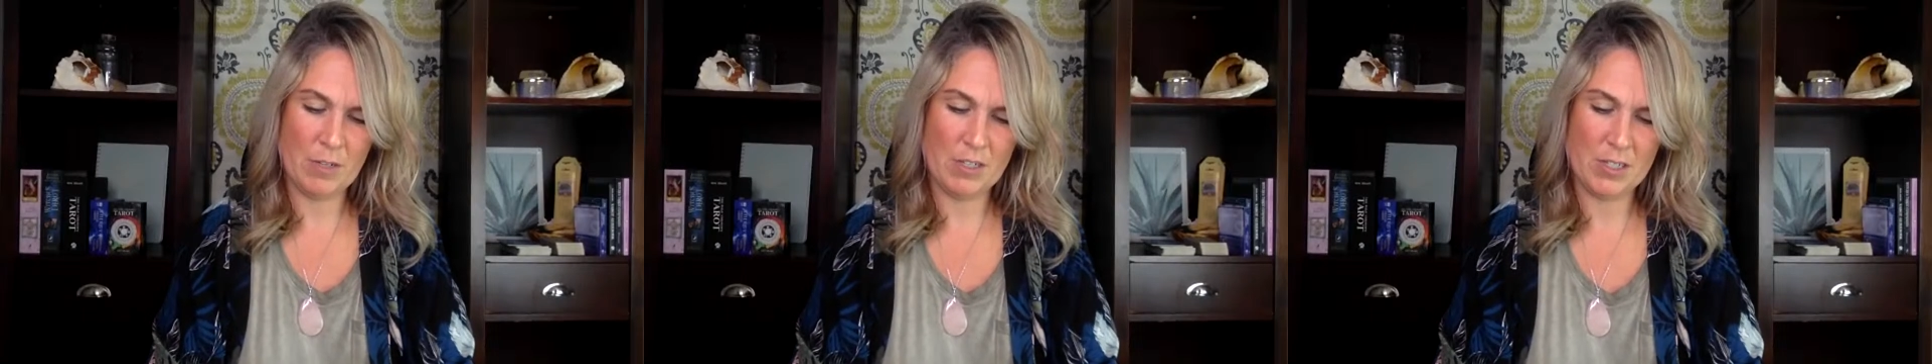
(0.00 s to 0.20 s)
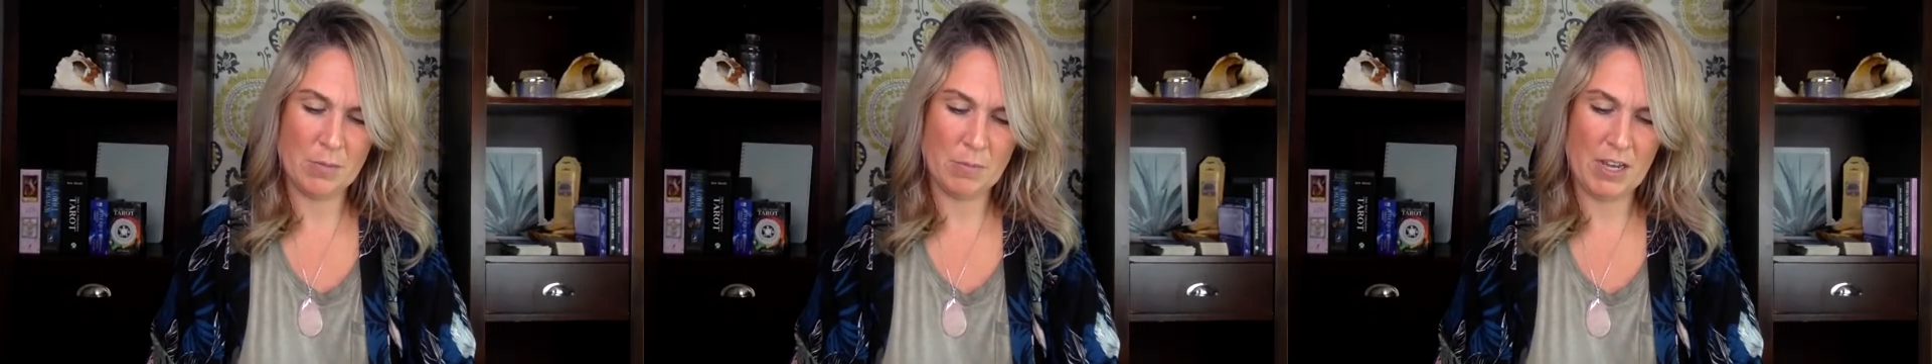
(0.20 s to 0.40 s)

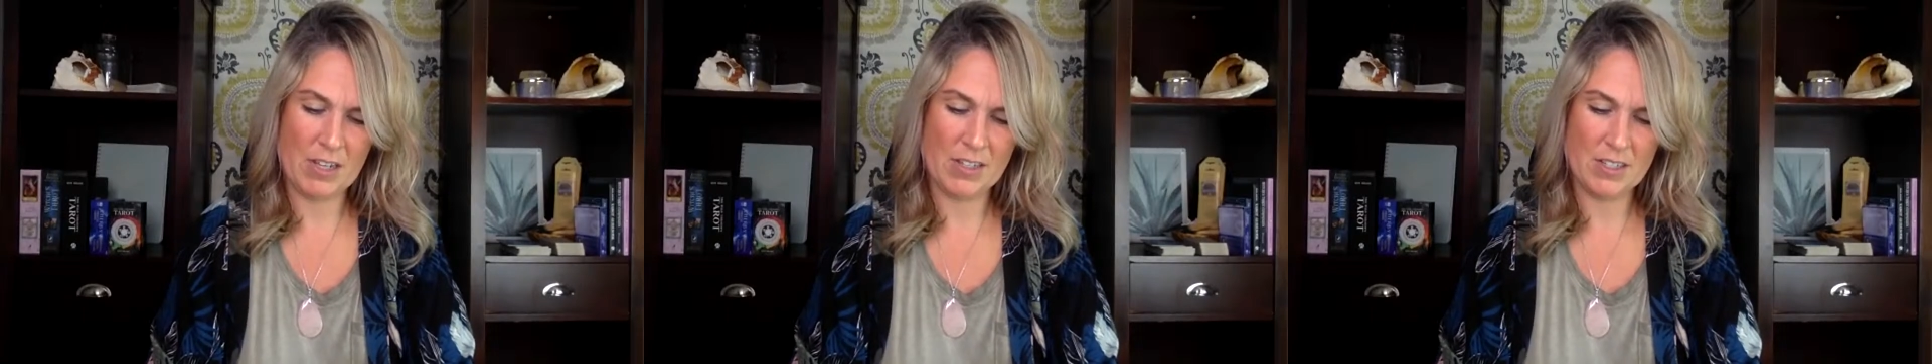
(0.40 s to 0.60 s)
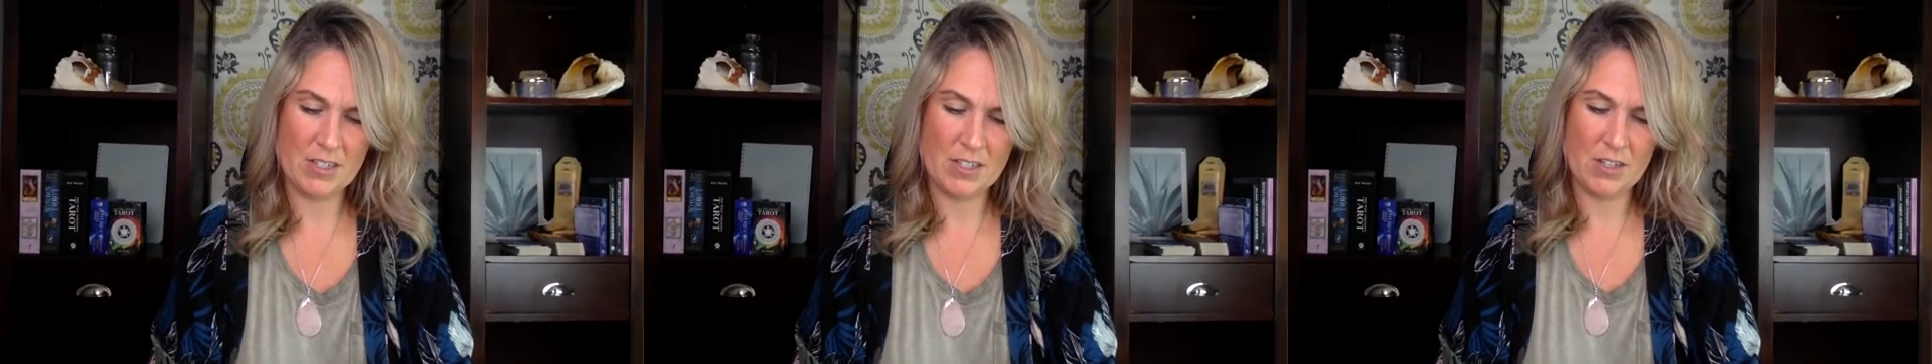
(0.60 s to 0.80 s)
It's
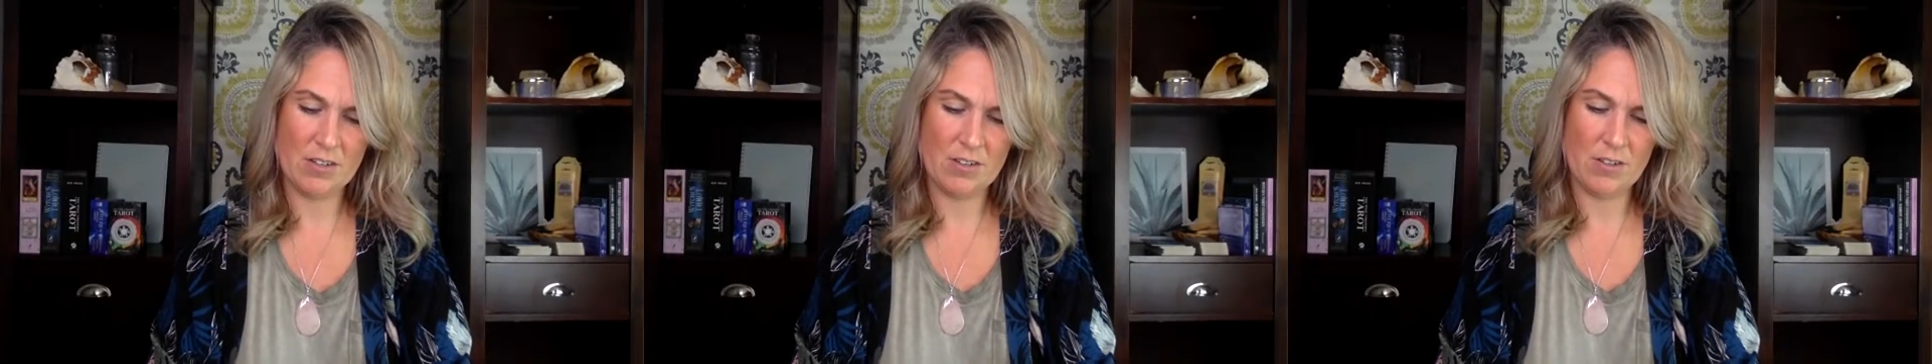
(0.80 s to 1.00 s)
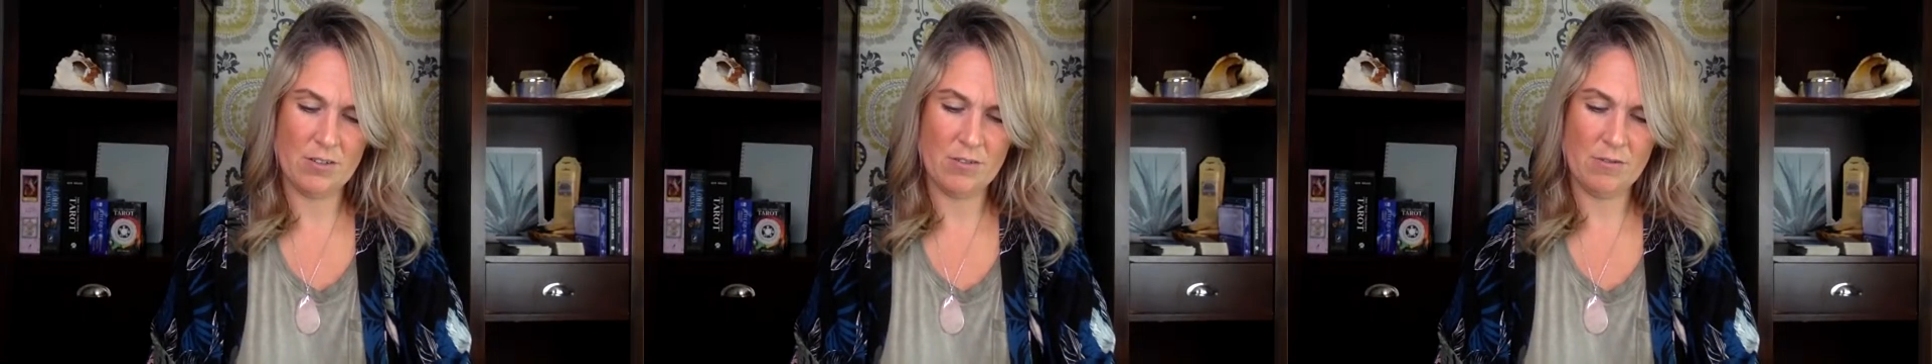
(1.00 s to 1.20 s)
Spazzy
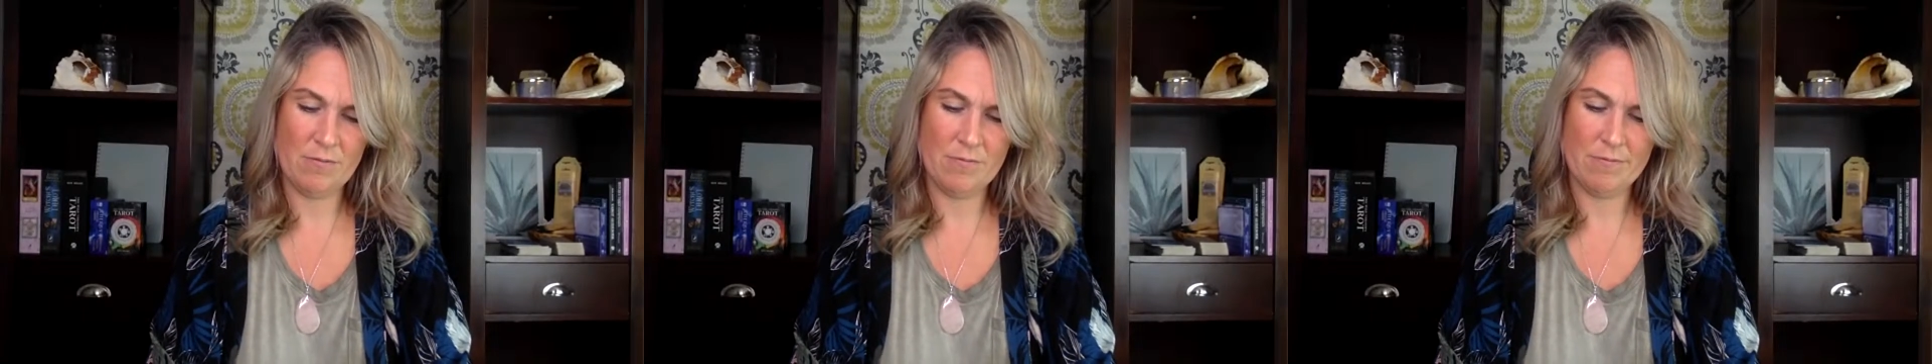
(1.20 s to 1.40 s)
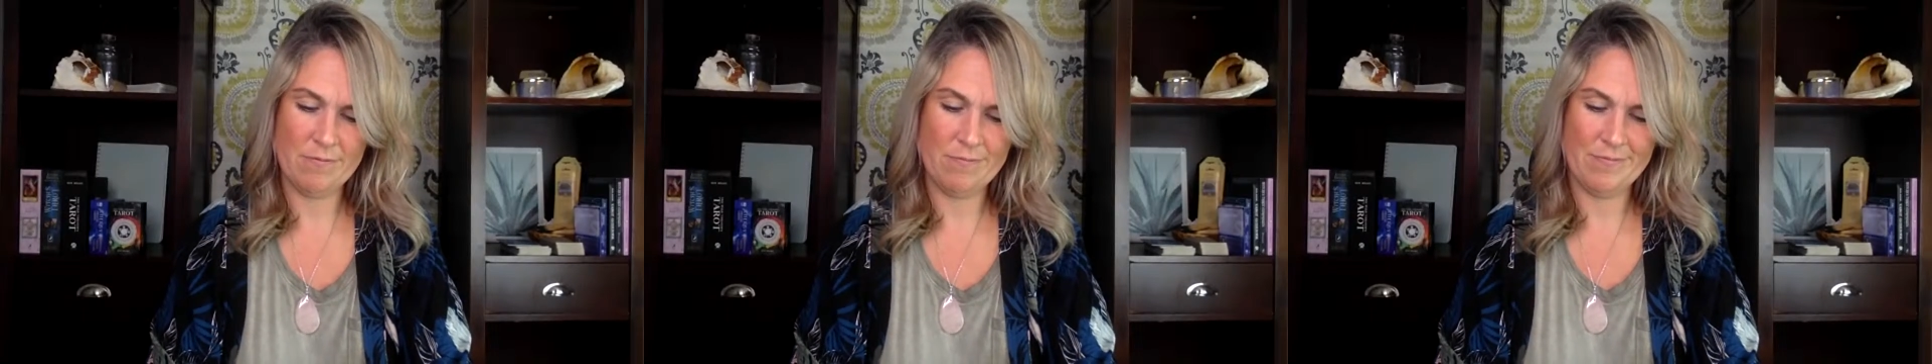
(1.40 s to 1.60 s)
Tarot.
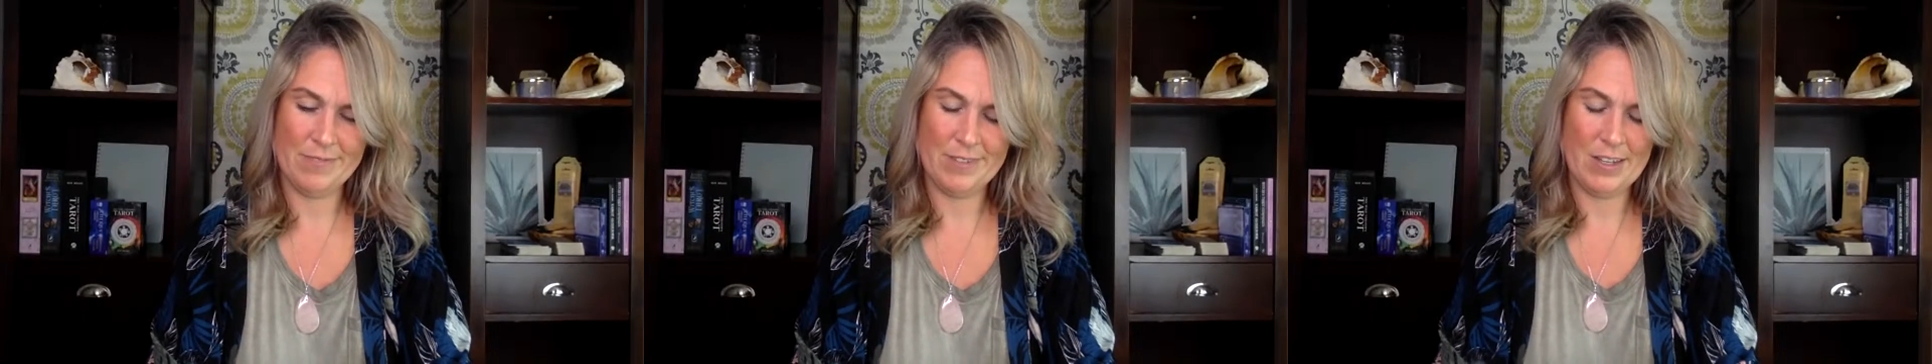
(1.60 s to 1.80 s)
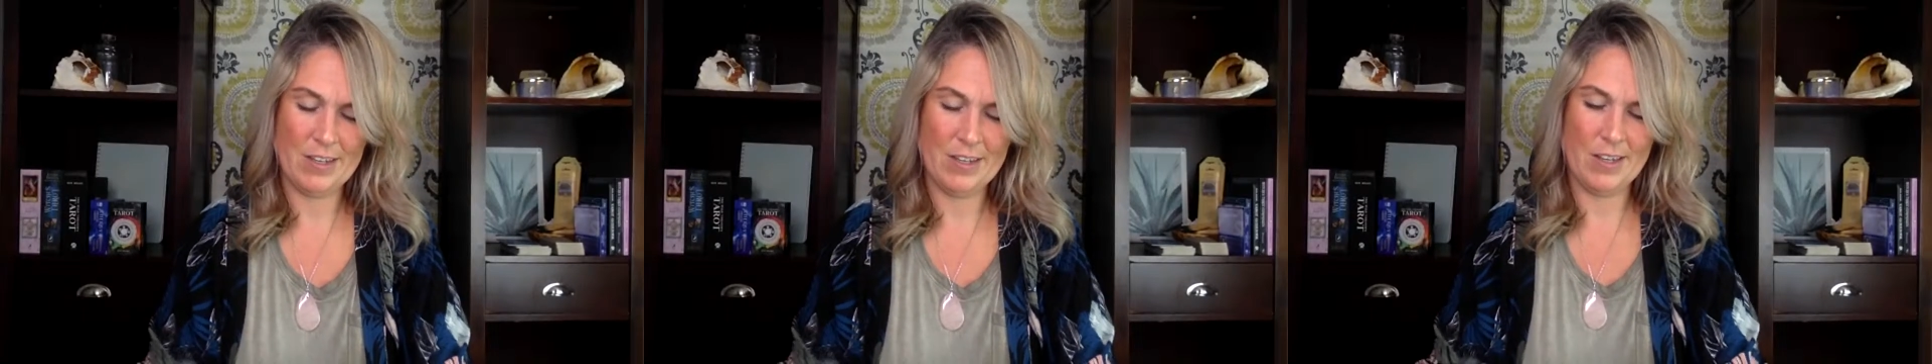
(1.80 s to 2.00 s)

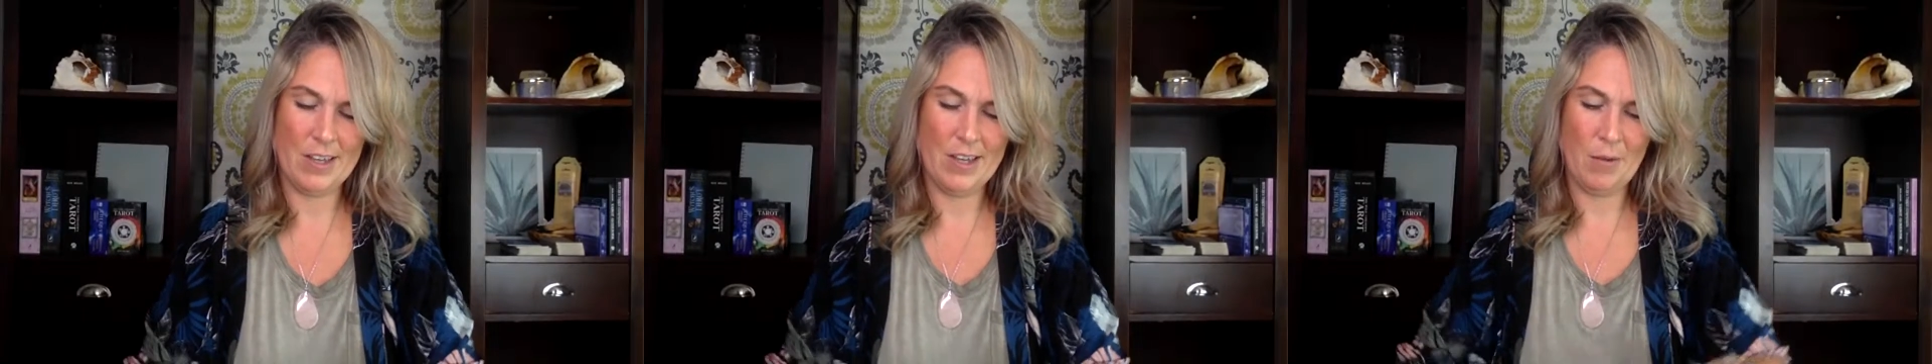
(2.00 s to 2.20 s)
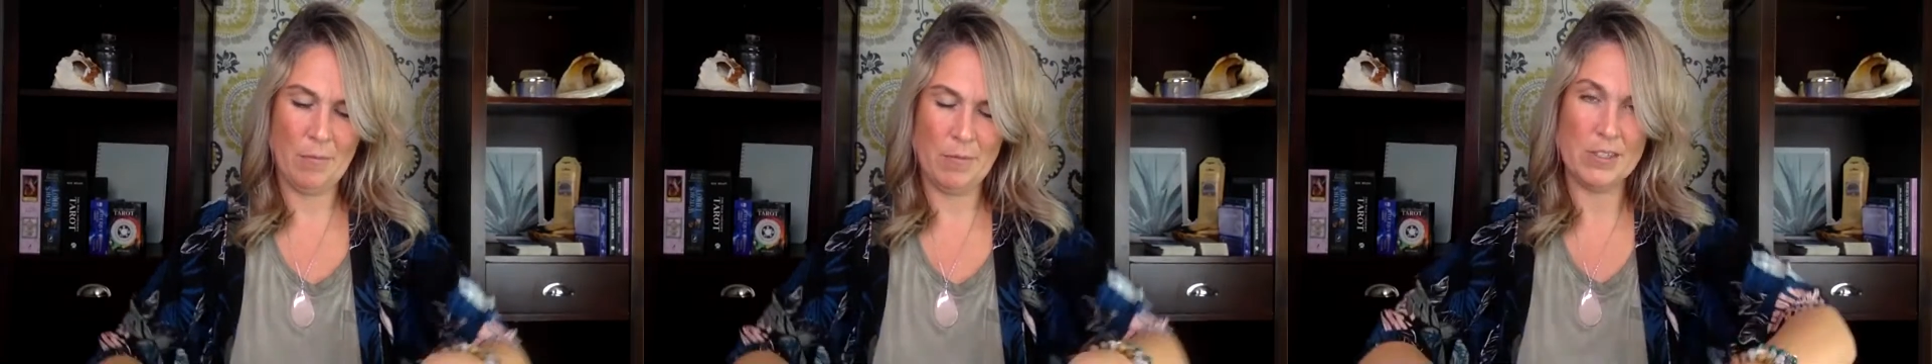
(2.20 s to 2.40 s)
You
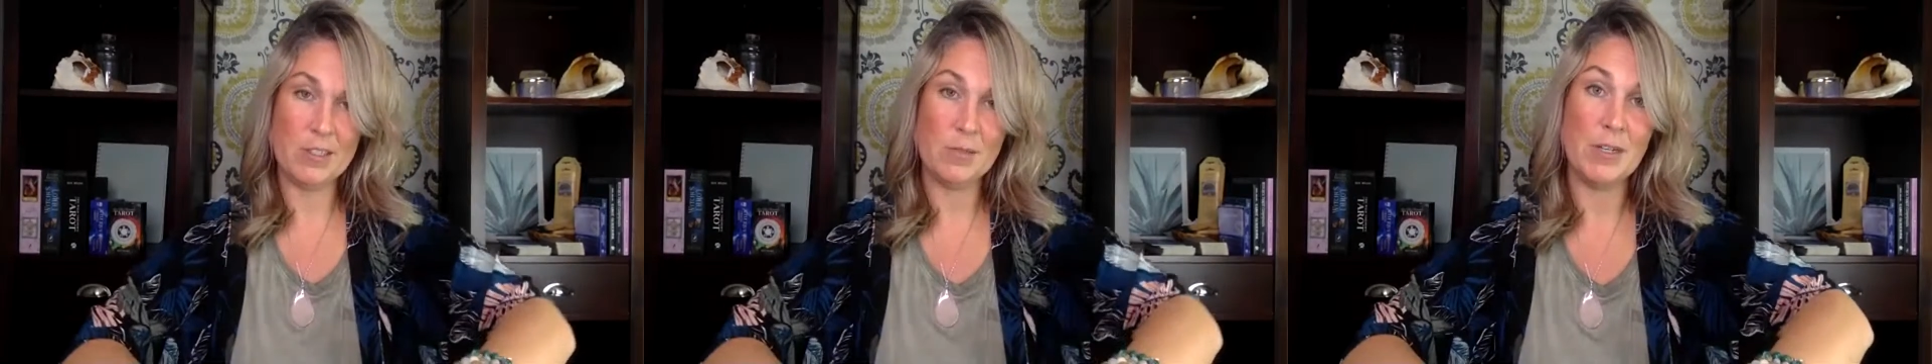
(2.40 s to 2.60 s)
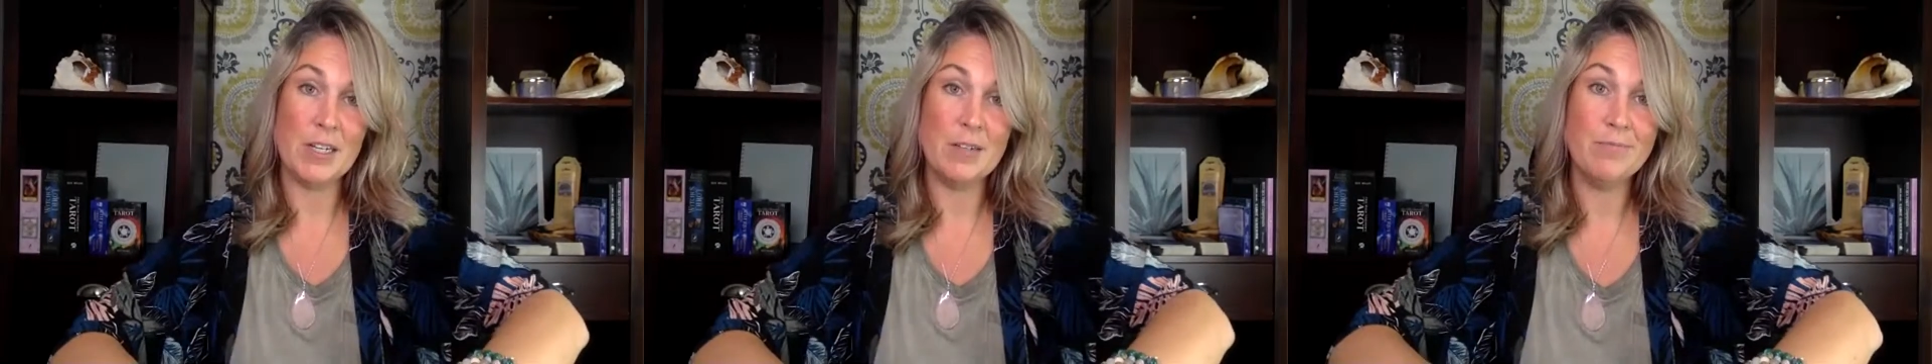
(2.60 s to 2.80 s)
can't
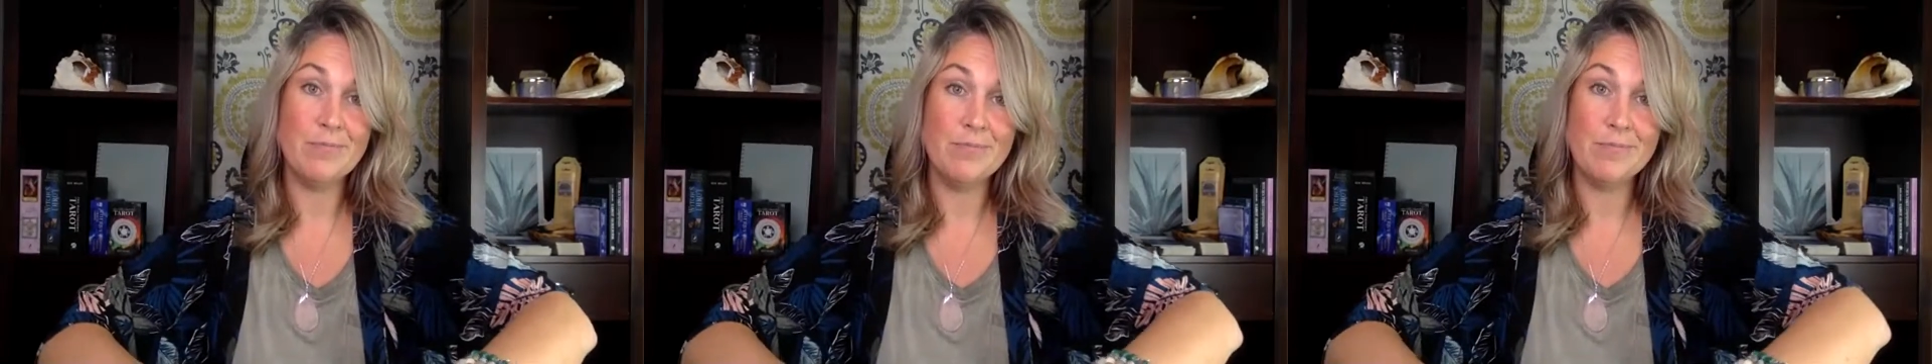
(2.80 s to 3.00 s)
miss me.